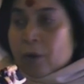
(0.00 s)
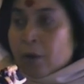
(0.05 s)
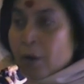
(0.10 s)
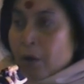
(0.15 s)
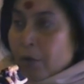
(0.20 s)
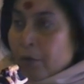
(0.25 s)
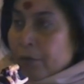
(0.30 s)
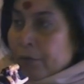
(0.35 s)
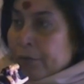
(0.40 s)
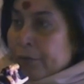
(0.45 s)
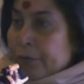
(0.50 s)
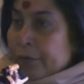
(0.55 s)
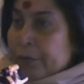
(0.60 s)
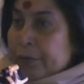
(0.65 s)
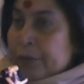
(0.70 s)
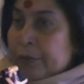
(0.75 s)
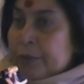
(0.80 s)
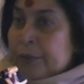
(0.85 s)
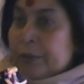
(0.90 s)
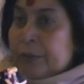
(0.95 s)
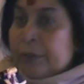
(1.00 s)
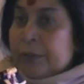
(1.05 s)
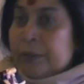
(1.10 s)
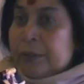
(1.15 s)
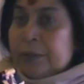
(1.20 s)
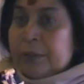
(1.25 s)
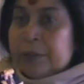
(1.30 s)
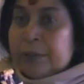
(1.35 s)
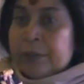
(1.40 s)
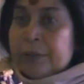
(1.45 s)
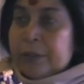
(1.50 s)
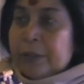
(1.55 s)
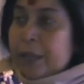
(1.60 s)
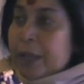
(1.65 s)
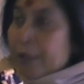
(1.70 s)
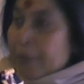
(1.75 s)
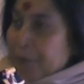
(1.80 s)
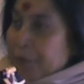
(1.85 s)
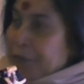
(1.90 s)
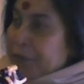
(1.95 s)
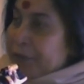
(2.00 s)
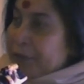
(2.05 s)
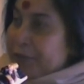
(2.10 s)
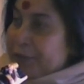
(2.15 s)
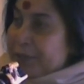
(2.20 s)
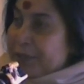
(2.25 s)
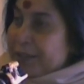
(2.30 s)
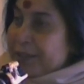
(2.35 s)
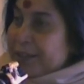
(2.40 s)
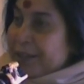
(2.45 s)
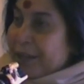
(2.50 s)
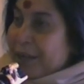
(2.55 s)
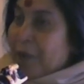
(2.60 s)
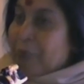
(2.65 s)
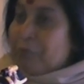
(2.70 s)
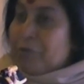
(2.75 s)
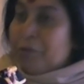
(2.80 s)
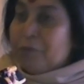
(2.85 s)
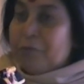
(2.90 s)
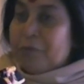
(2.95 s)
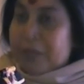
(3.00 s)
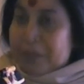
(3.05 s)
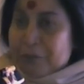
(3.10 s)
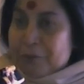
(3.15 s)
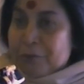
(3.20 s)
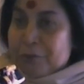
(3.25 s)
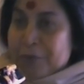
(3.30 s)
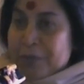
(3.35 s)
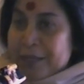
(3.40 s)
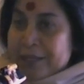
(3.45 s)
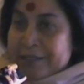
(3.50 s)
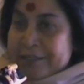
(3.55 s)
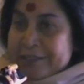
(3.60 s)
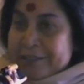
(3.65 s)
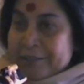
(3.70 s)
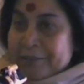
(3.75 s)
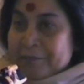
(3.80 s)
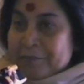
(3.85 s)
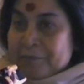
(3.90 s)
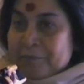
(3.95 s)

of efficiency out of that society.